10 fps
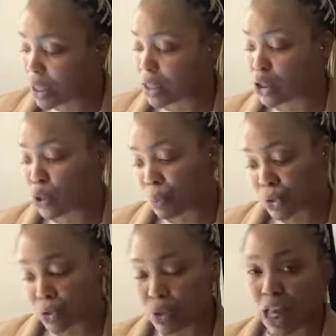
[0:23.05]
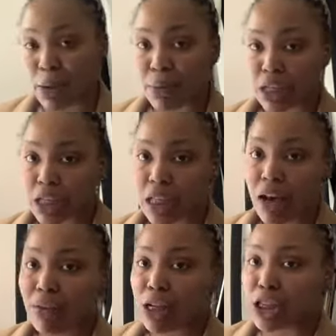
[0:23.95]
to produce images of
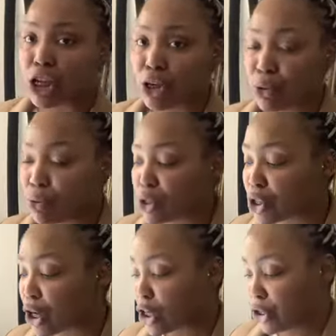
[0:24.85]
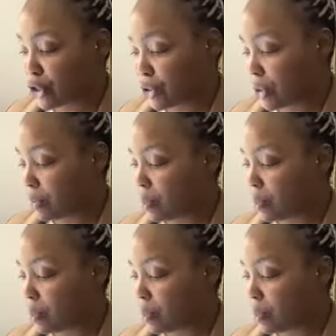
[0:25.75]
internal structures.